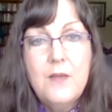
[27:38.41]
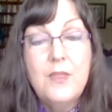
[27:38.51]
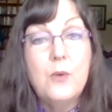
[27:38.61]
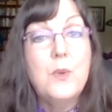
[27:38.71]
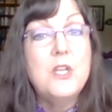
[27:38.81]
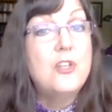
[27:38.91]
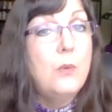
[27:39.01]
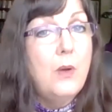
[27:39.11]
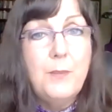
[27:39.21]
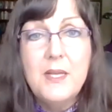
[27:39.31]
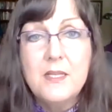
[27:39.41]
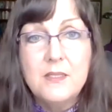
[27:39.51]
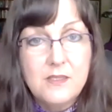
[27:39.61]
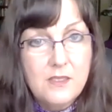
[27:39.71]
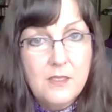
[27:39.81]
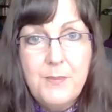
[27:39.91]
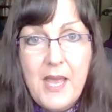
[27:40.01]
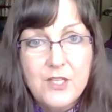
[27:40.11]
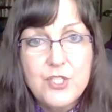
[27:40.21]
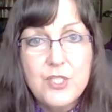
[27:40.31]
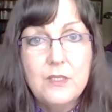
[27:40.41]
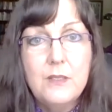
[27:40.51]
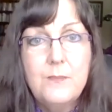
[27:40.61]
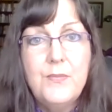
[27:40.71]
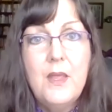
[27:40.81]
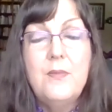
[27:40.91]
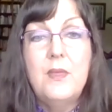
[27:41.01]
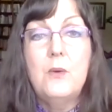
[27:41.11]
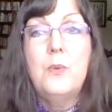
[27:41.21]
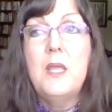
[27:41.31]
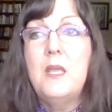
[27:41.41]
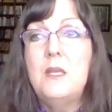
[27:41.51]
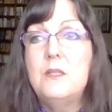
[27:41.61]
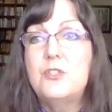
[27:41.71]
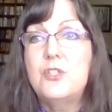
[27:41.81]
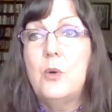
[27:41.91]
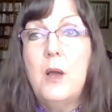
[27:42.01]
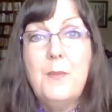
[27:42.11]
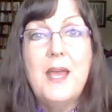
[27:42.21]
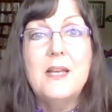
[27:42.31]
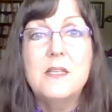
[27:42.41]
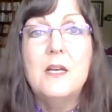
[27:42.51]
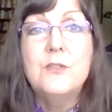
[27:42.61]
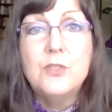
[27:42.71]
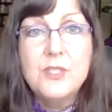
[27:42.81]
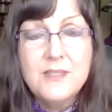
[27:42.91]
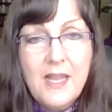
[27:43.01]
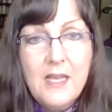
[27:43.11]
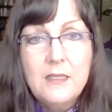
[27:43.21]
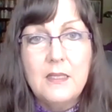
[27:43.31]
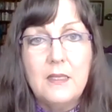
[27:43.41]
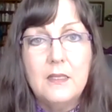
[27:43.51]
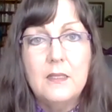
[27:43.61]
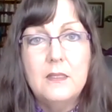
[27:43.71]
that we show up as compassion, that we show up as understanding